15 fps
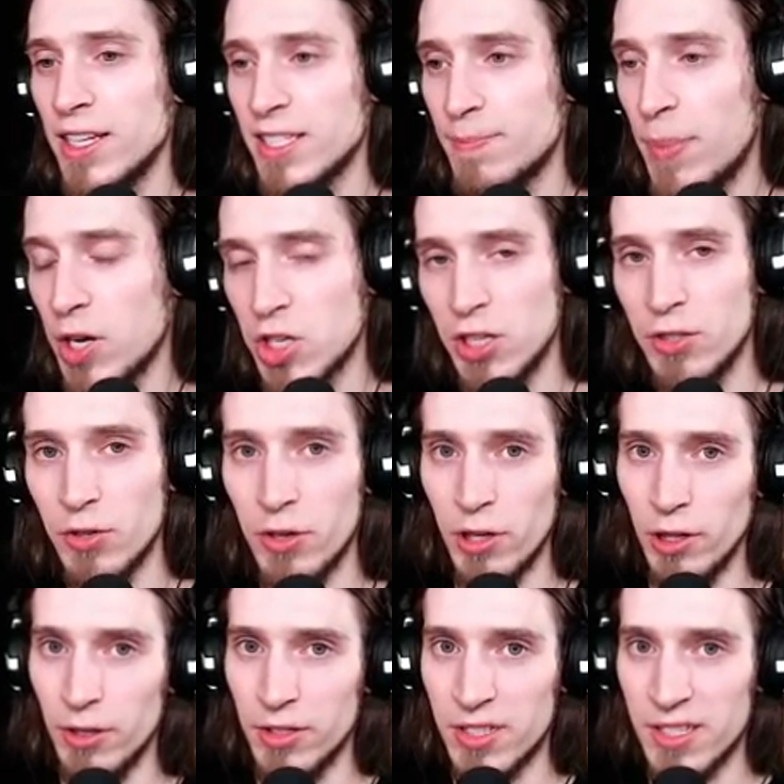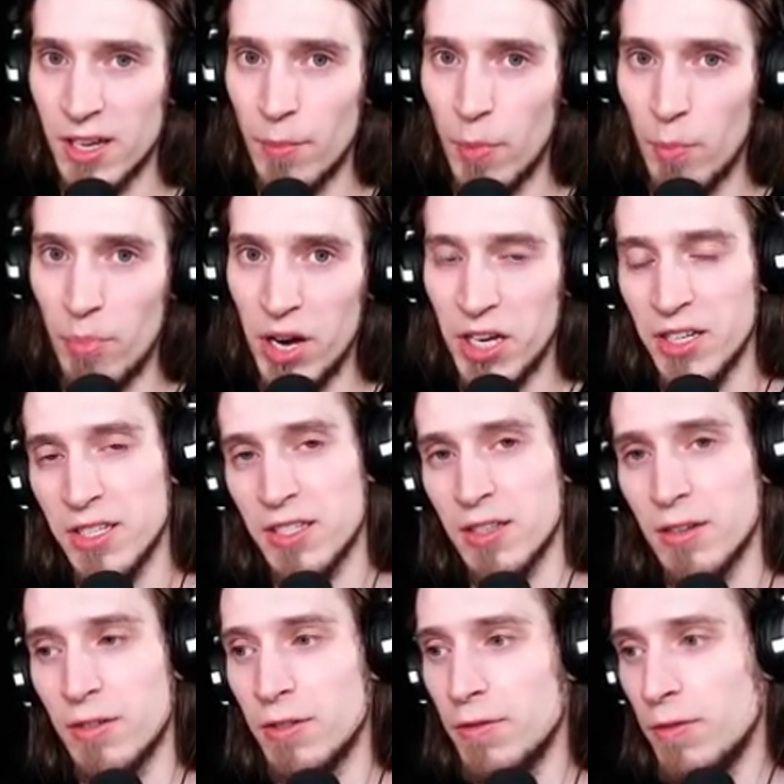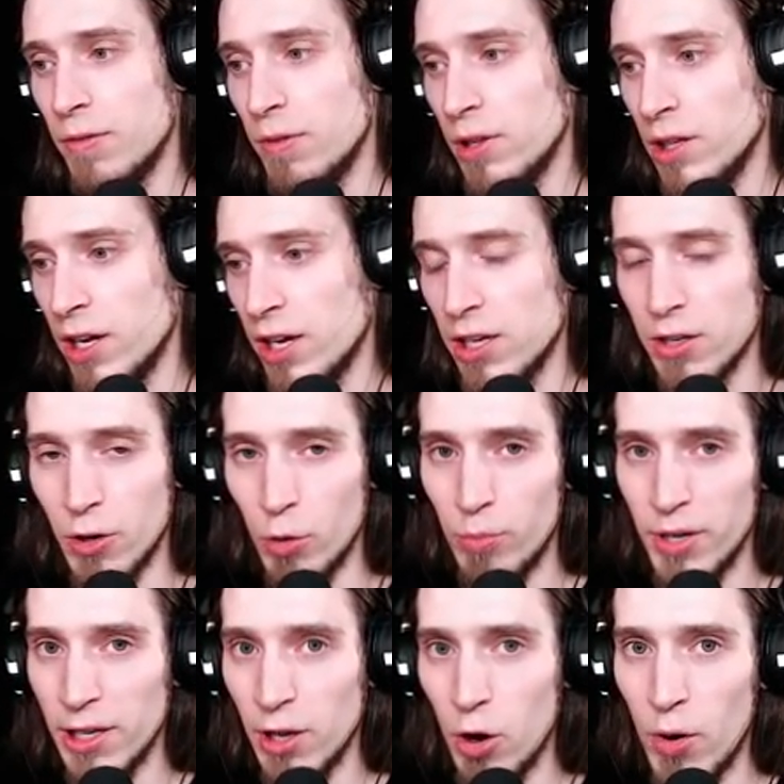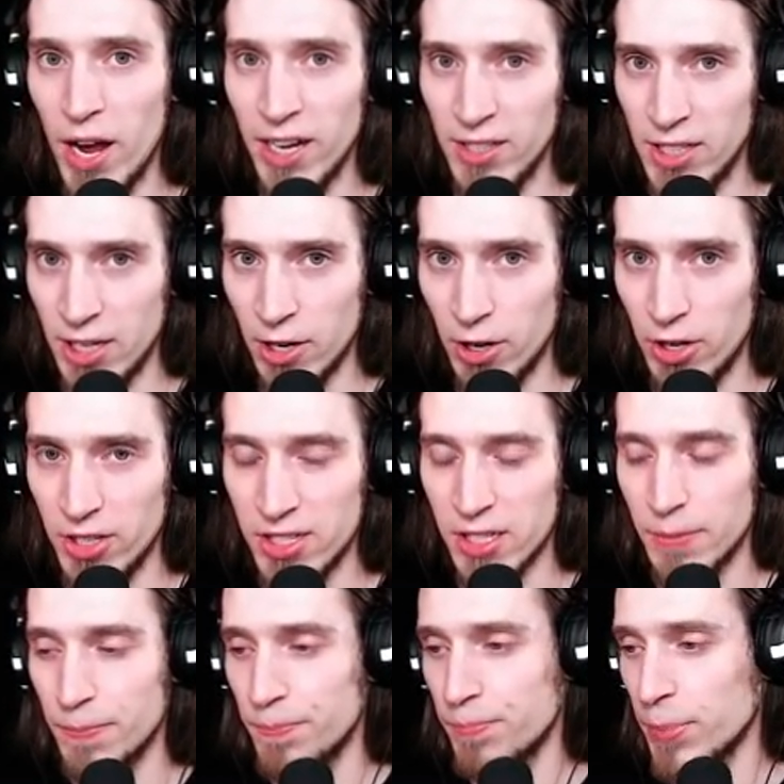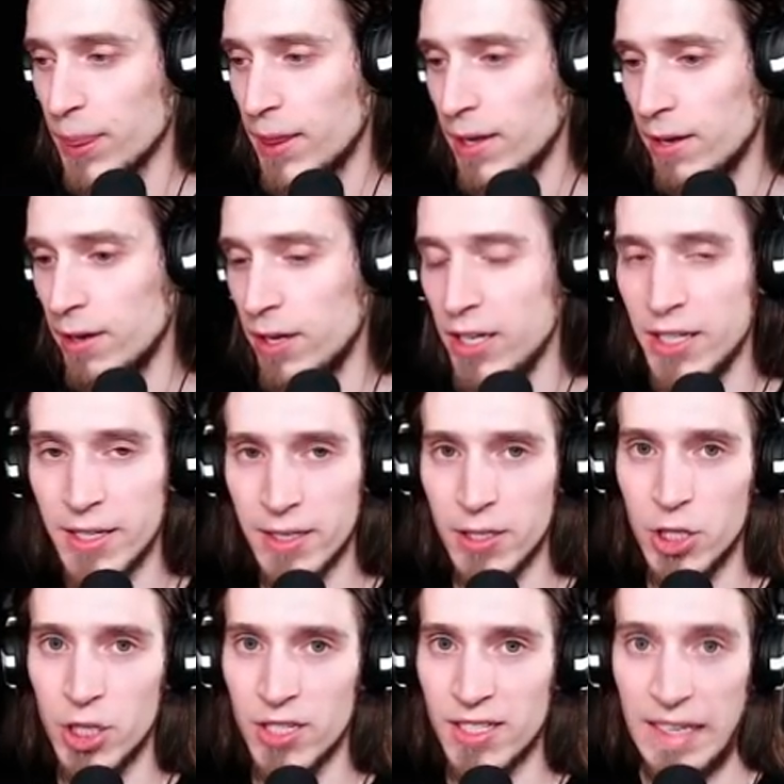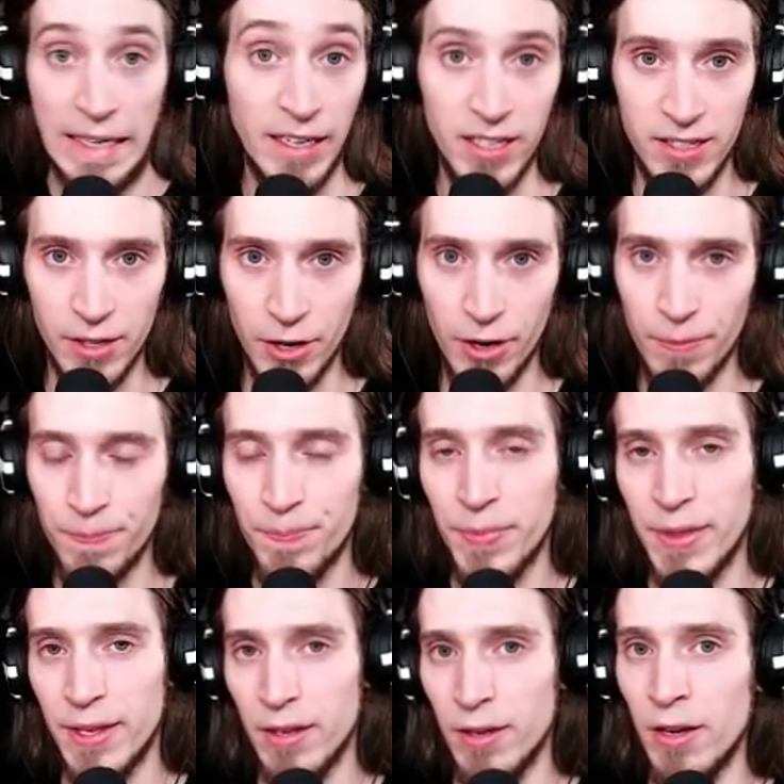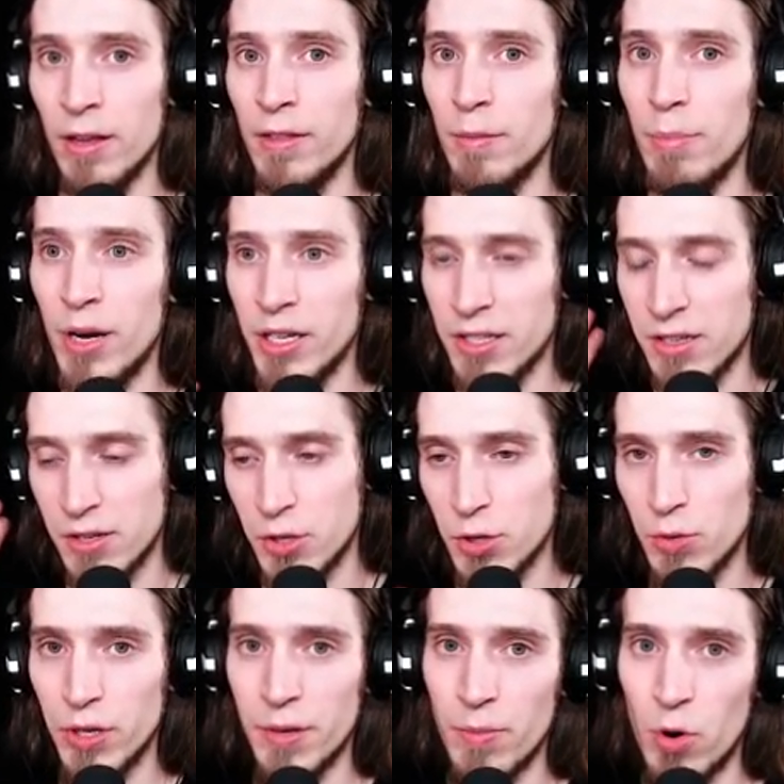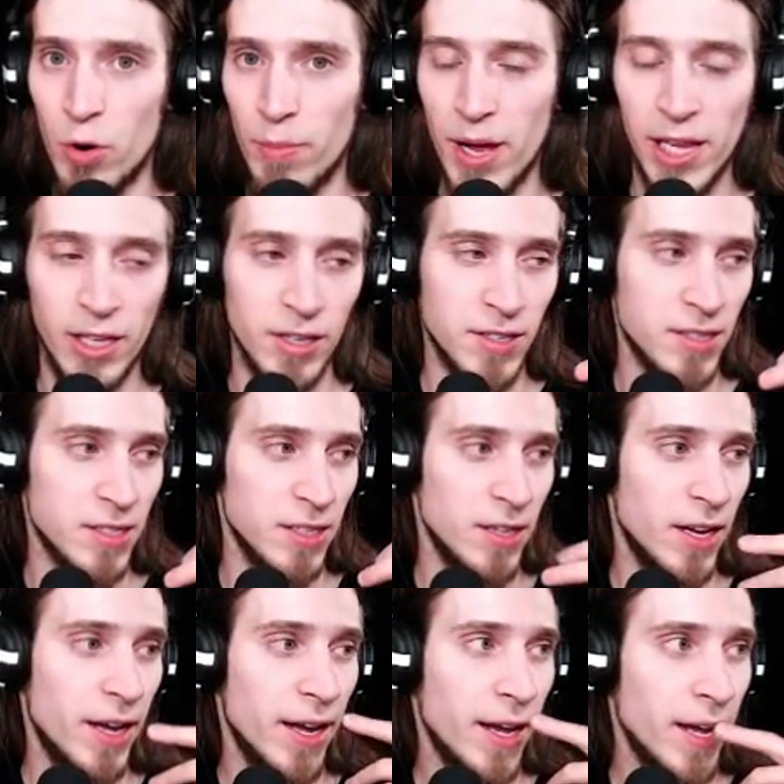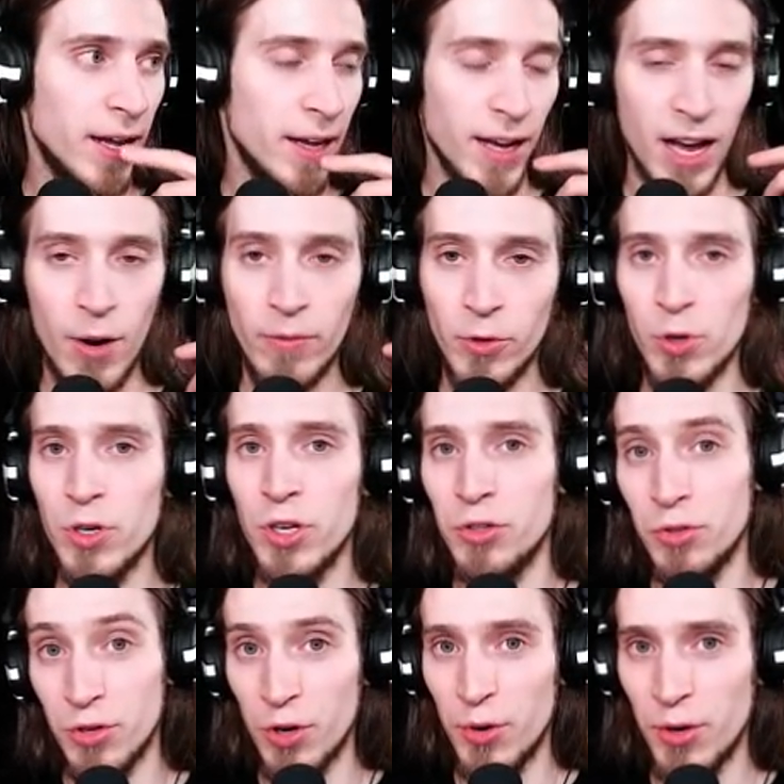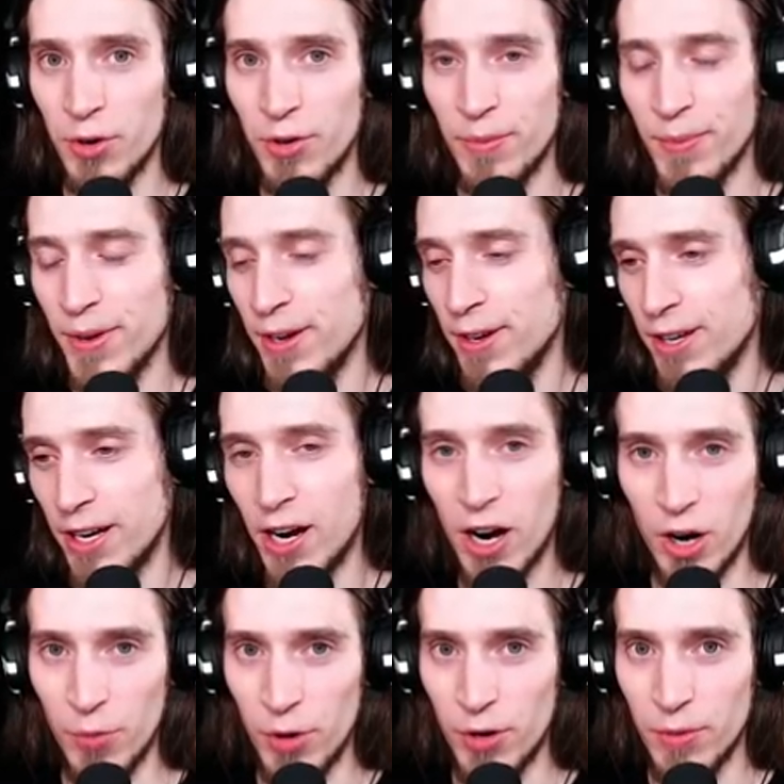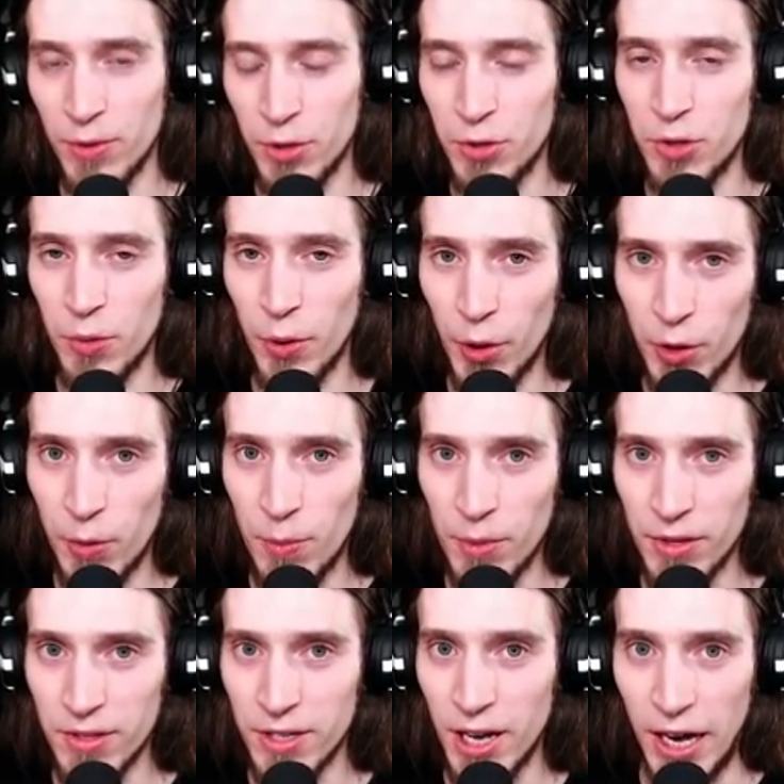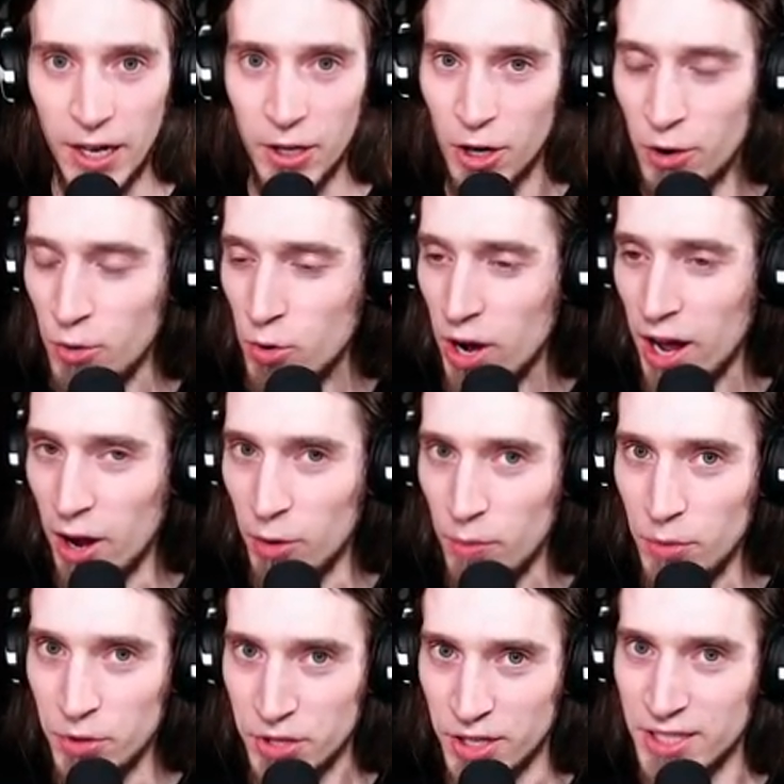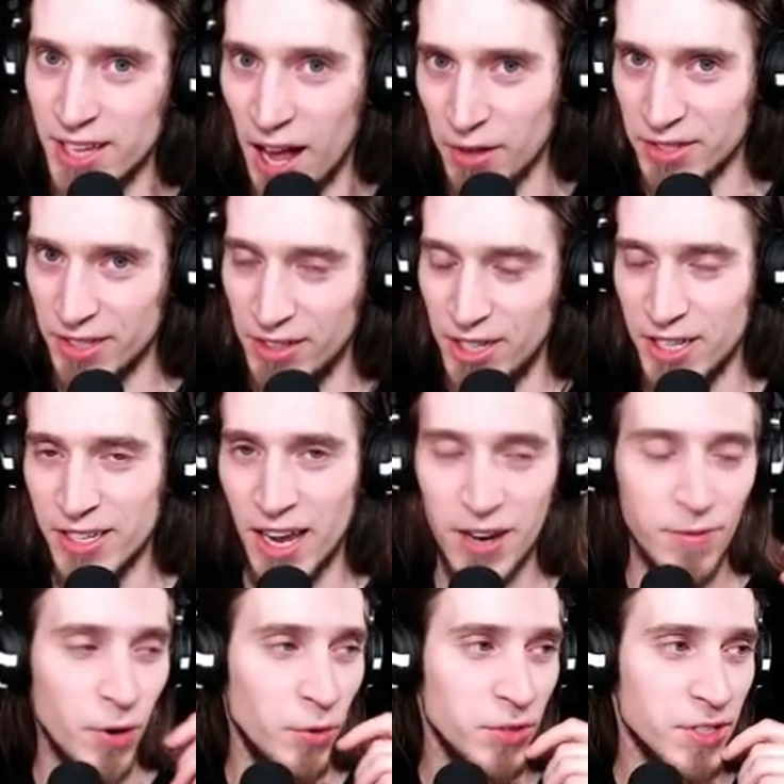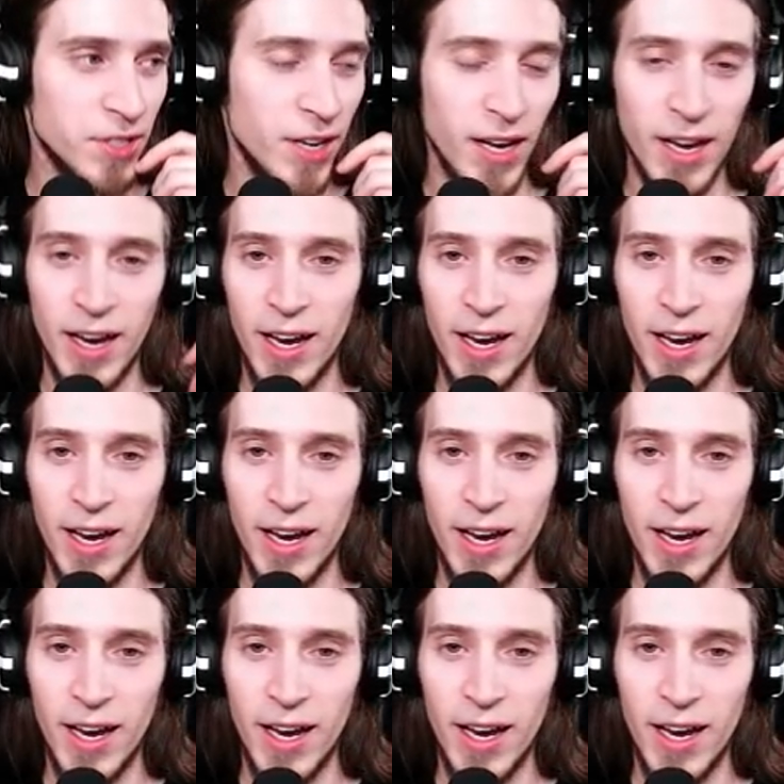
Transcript: especially to the sub bass, like, you know, below 80 hertz, it's just easier. The bass is usually more balanced. However, you need to know your hardware. You need to know your equipment. I know how music sounds on these headphones